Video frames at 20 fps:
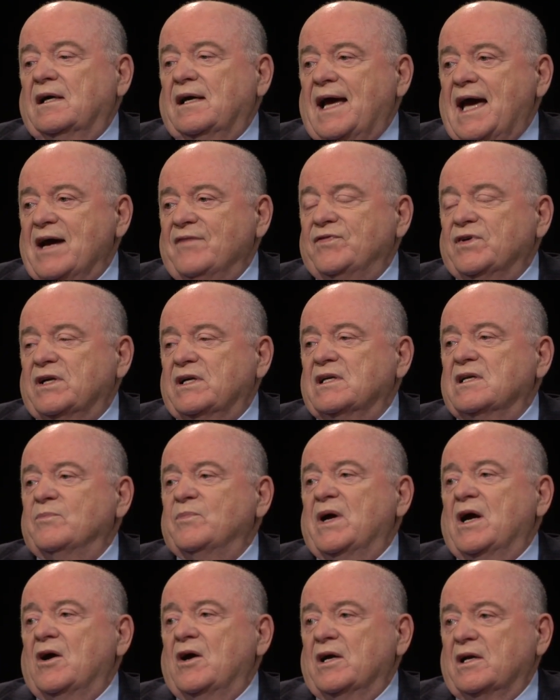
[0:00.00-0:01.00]
African
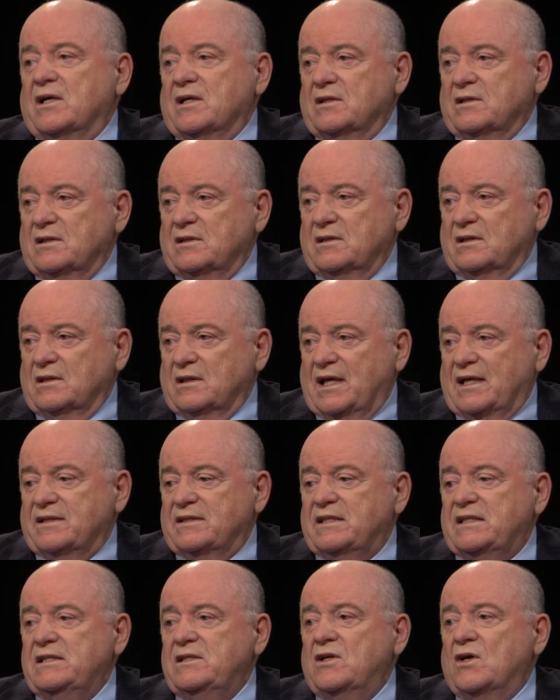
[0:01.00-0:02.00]
American,
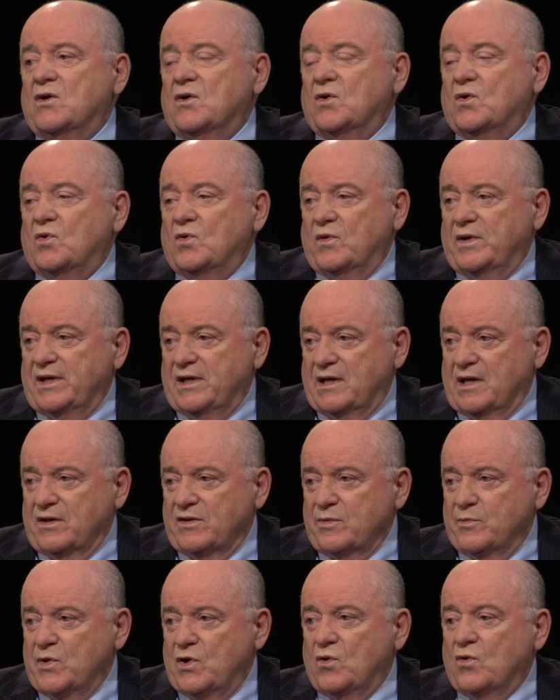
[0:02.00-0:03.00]
Latino, and
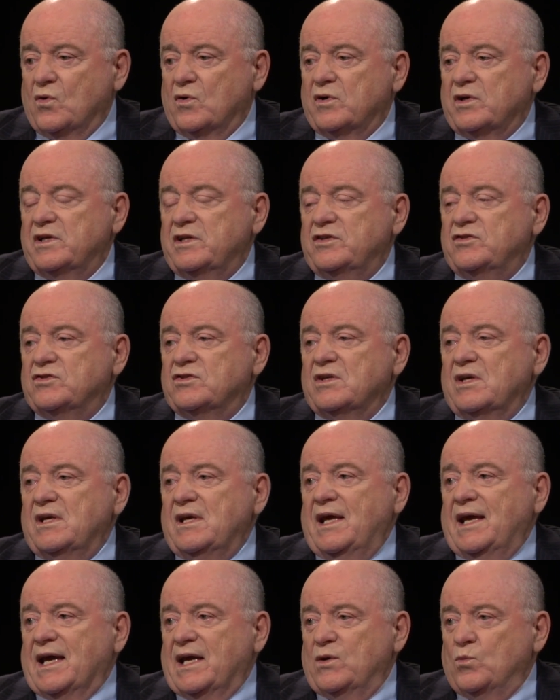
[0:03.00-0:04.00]
other minorities,
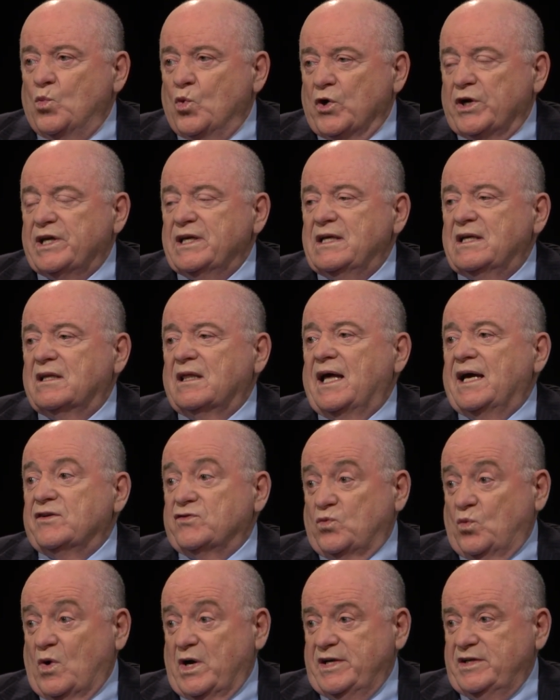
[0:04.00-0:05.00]
and working
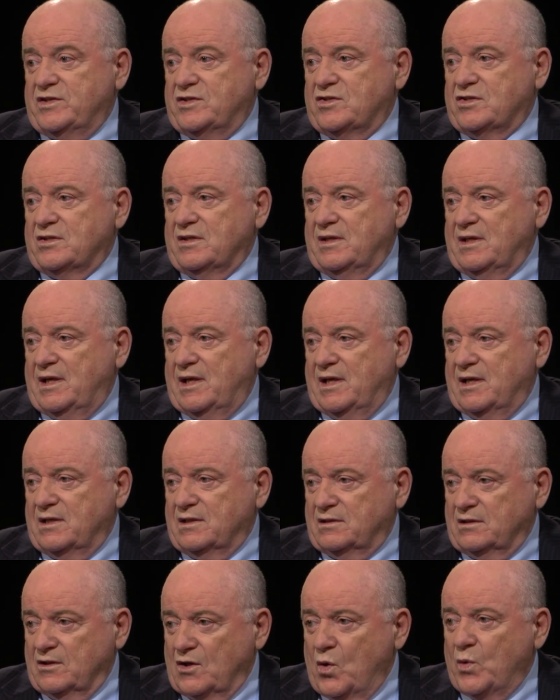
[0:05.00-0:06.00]
class whites
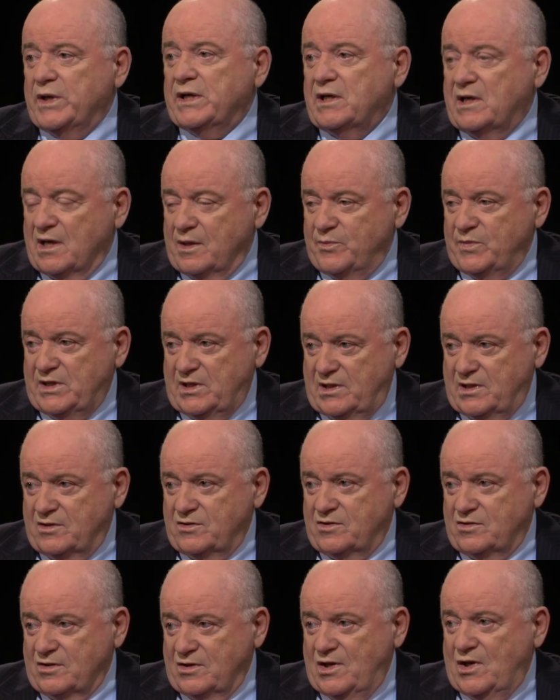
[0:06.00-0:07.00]
and low income
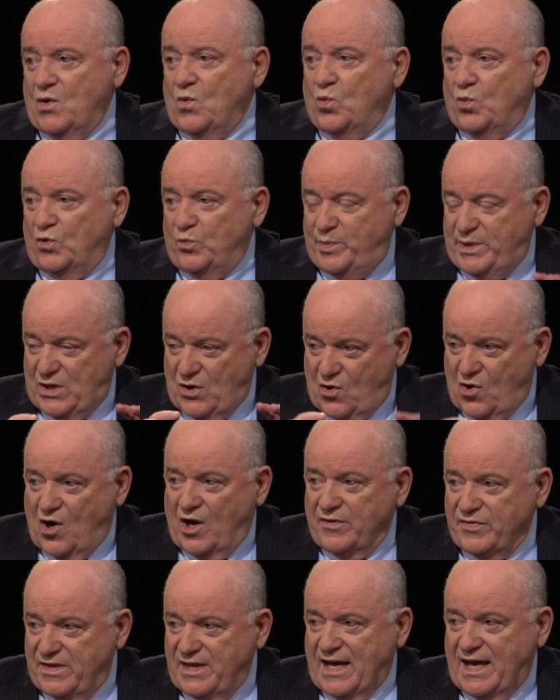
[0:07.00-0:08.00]
kids will be
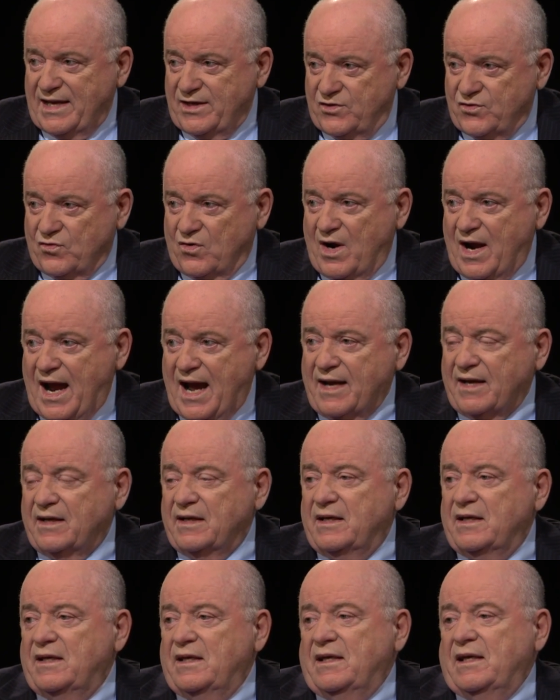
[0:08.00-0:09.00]
on that track.
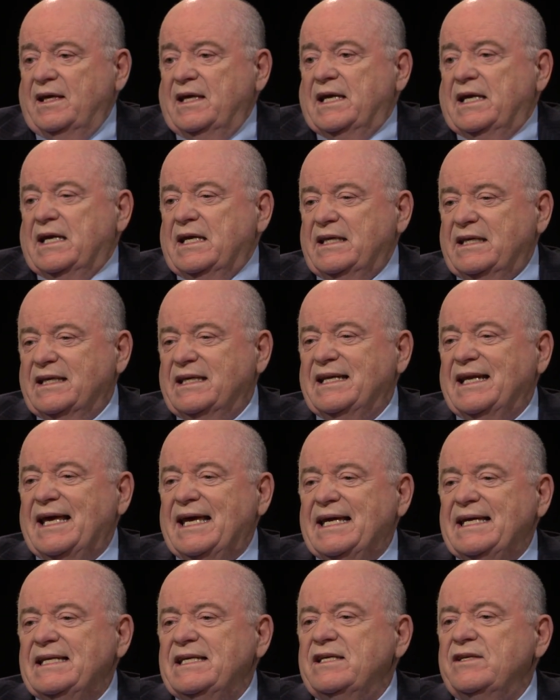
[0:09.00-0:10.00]
And in
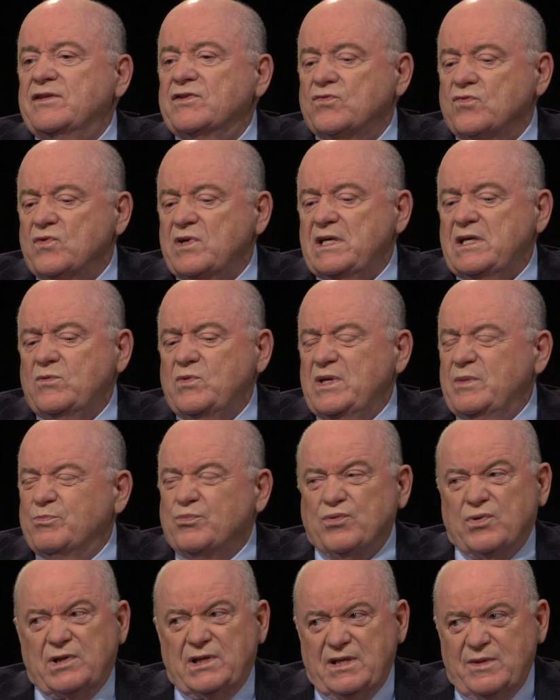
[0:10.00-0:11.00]
'83, we
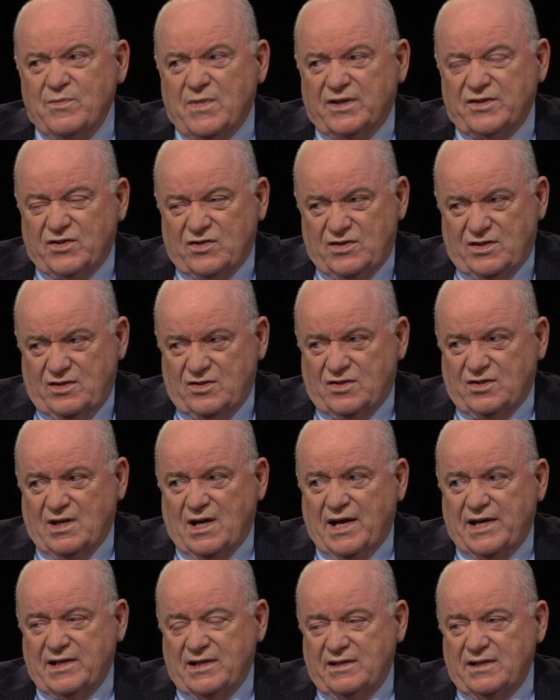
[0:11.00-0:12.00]
pretty much
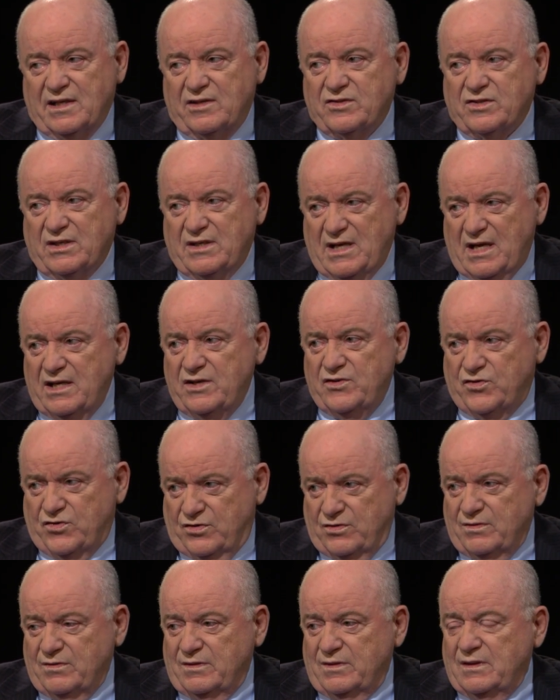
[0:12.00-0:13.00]
decided as a
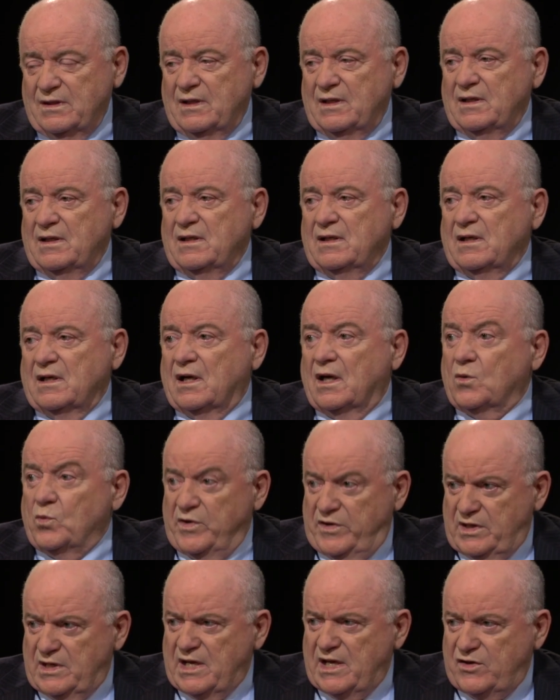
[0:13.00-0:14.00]
nation,
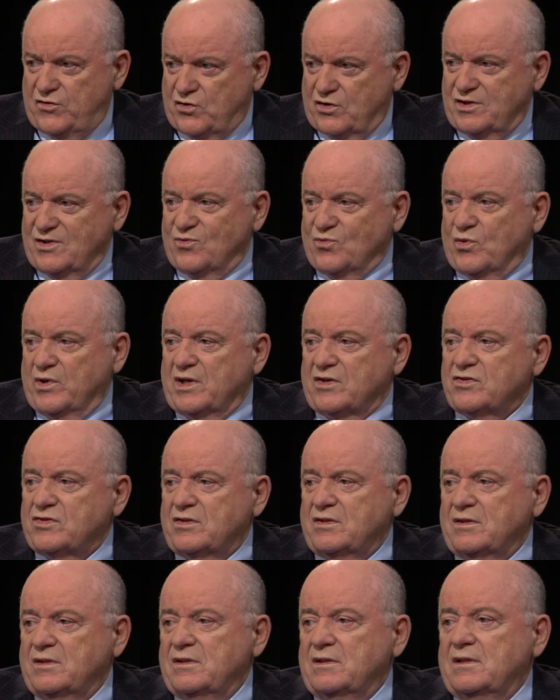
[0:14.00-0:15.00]
with a Nation at Risk,